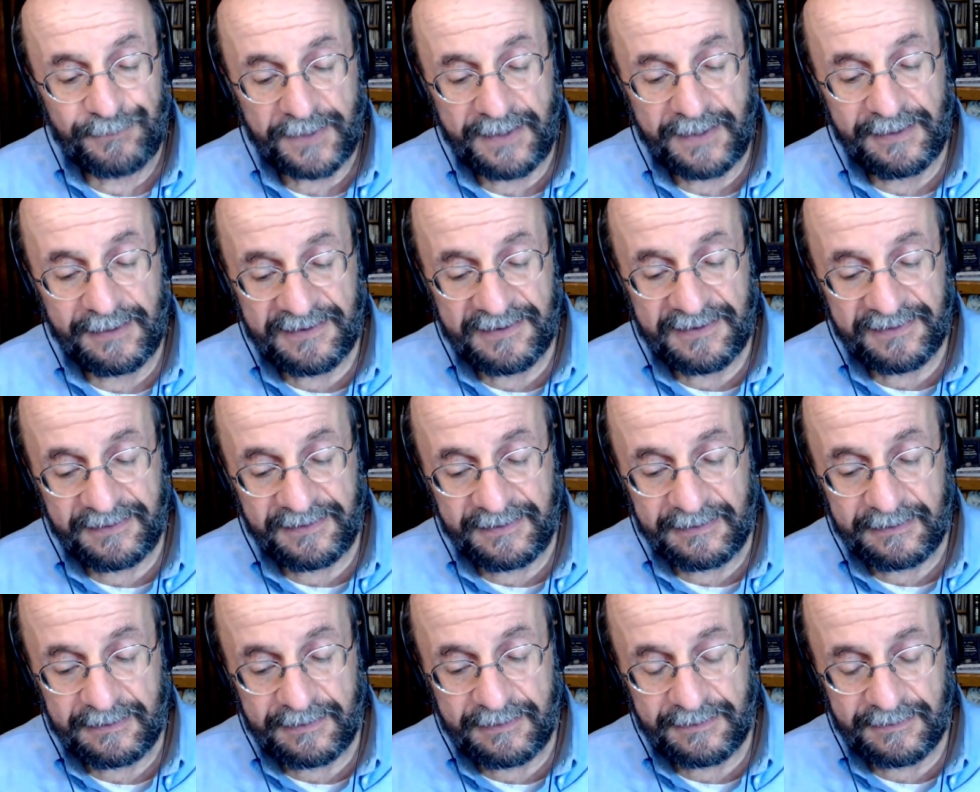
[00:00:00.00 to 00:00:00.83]
And I
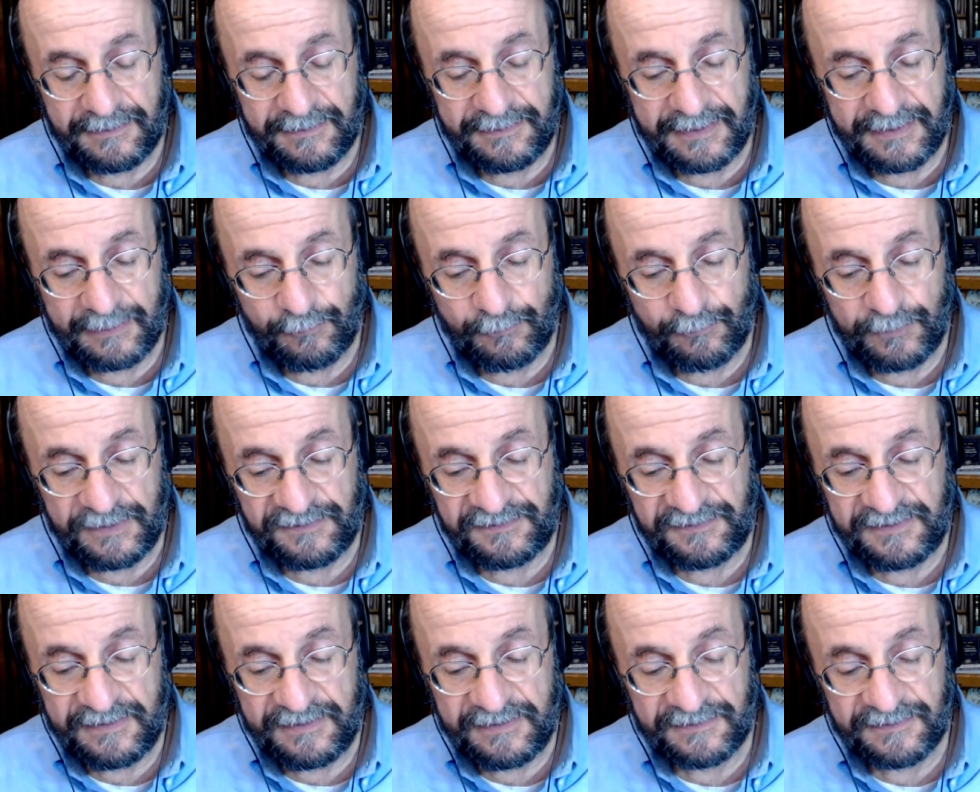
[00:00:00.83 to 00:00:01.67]
think that we
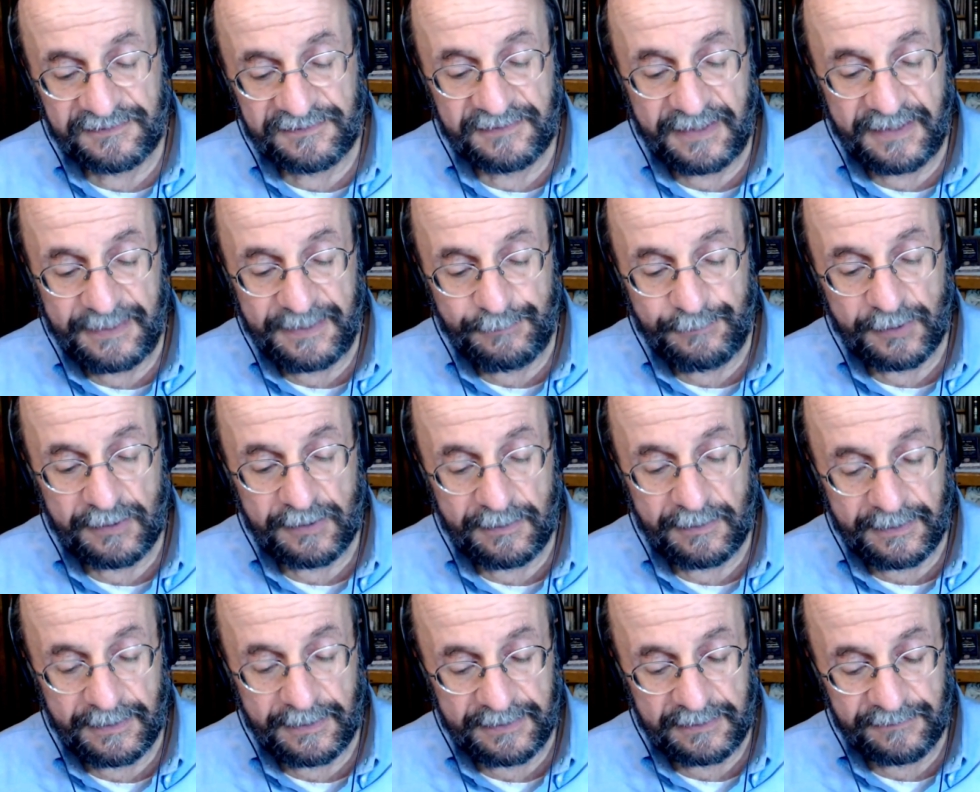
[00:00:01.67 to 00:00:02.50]
see the same
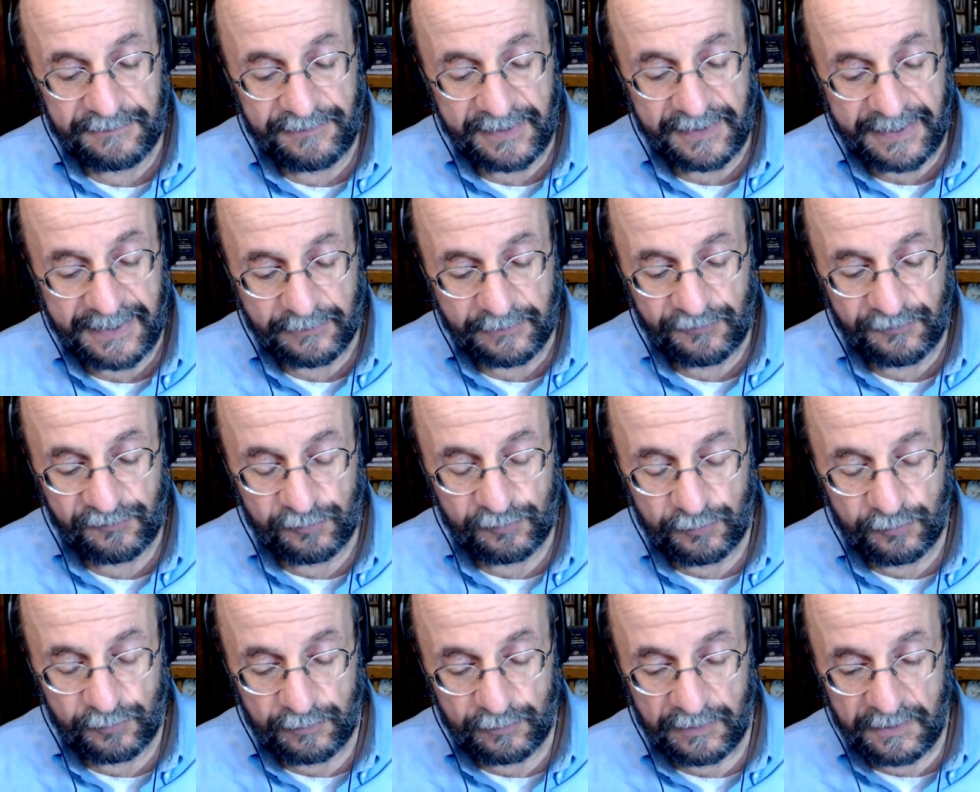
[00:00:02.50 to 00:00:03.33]
kind of
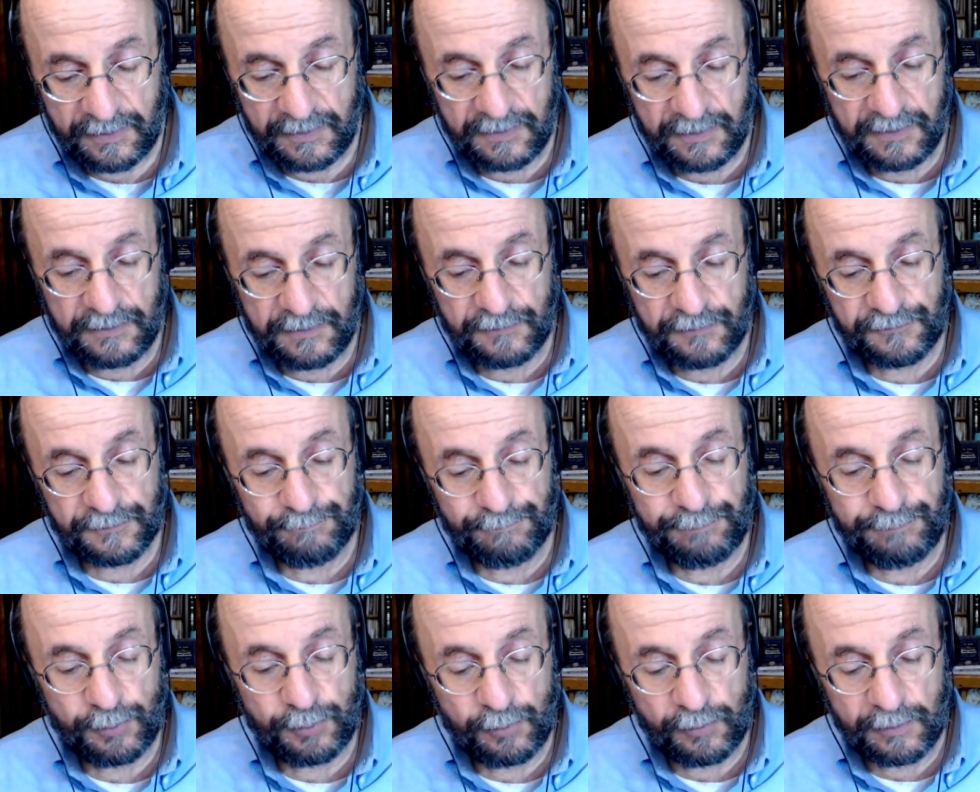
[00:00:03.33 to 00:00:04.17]
attitude
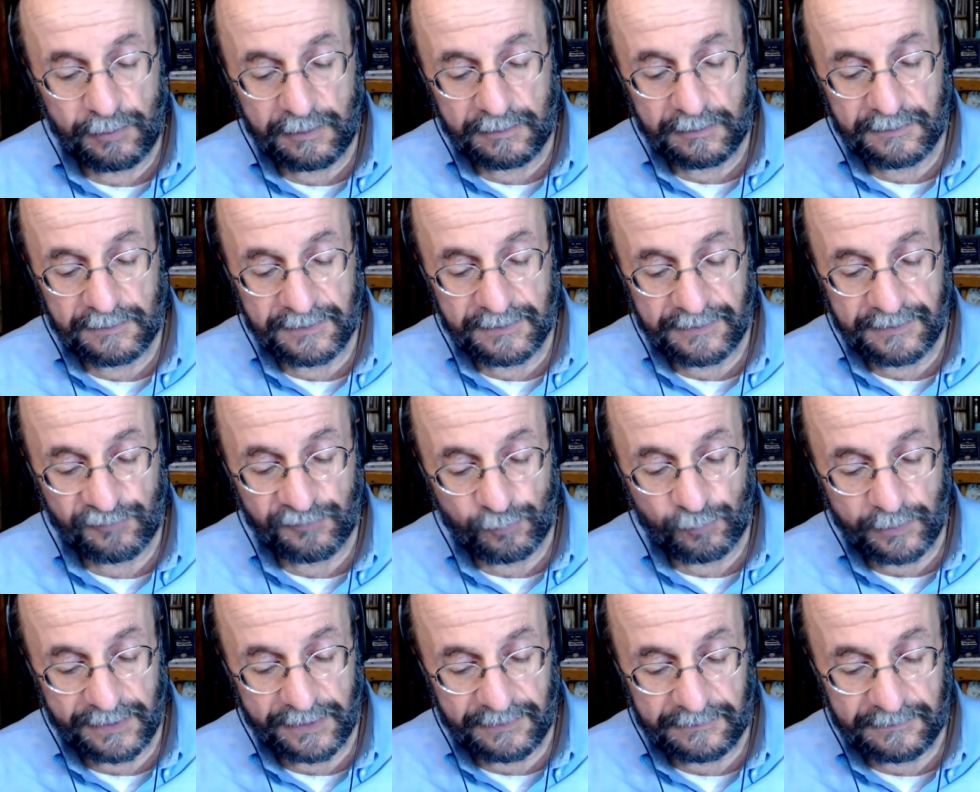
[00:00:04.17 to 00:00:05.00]
from Paul as
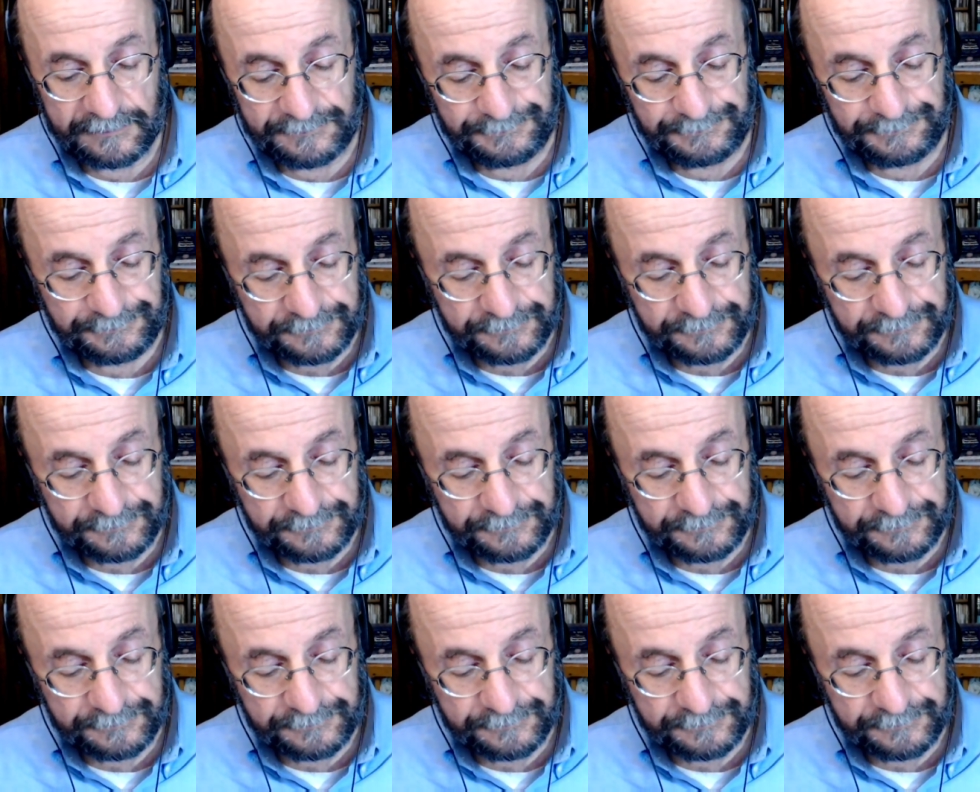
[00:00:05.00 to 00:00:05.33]
well.